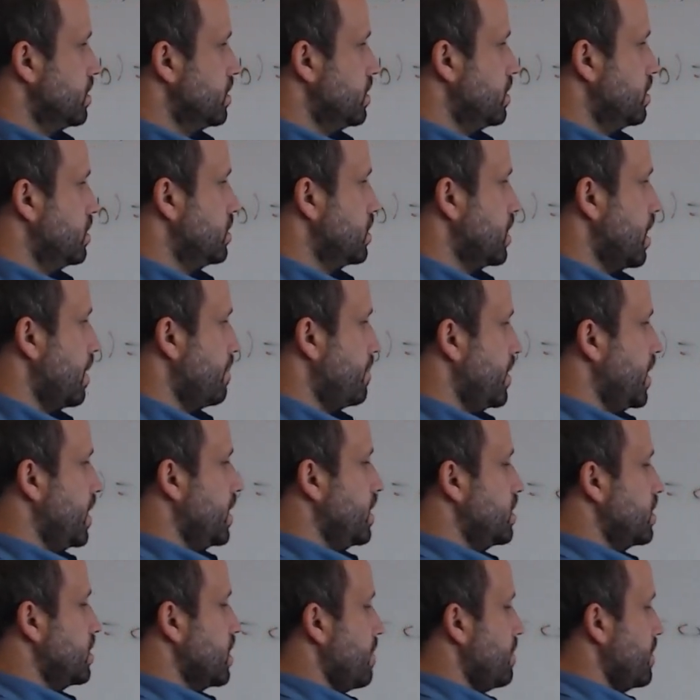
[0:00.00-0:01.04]
let
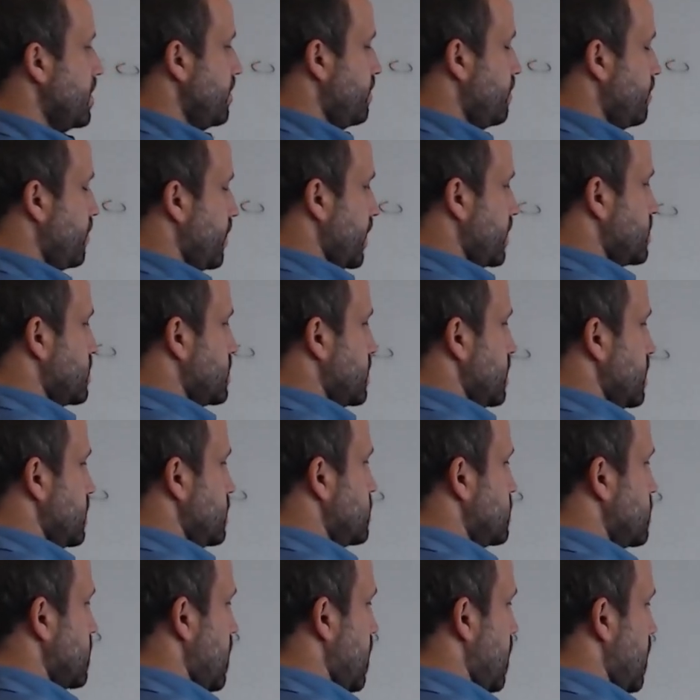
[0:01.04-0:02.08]
me fix this.
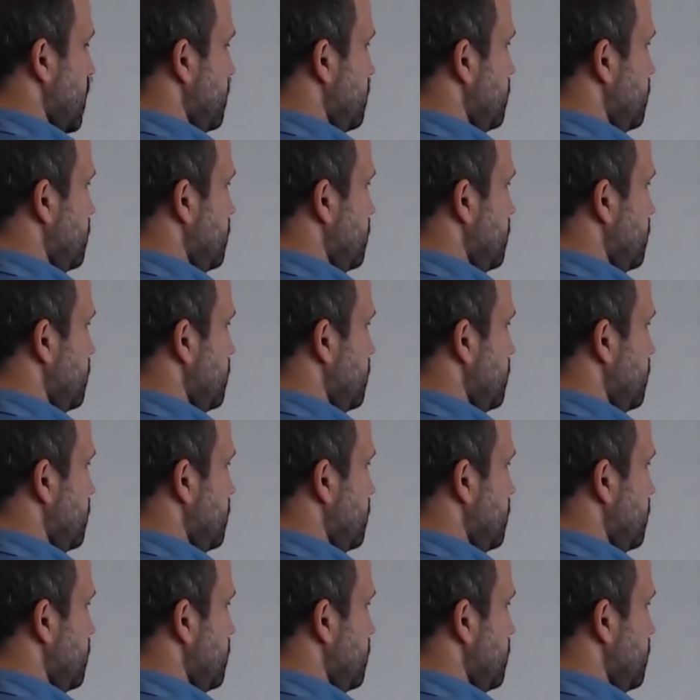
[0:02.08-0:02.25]
So